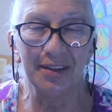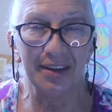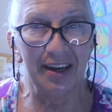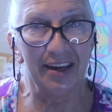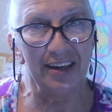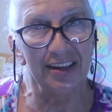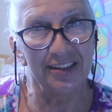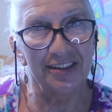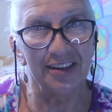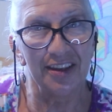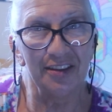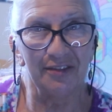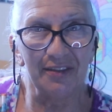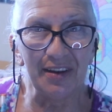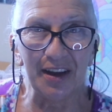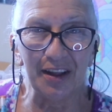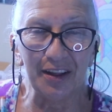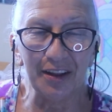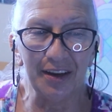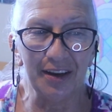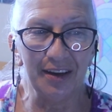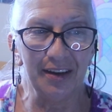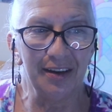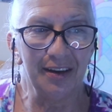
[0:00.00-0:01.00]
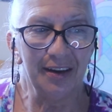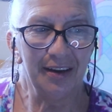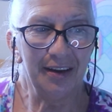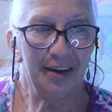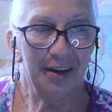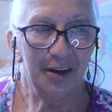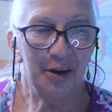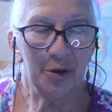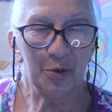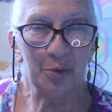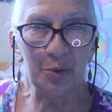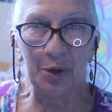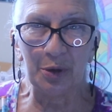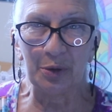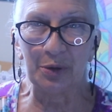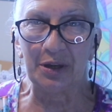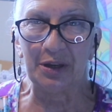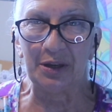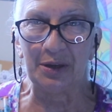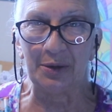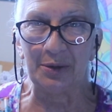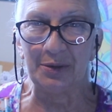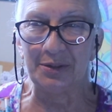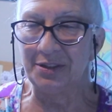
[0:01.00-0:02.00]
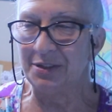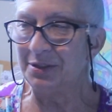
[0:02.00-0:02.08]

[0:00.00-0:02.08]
Ladies of the Valley Quilt Guild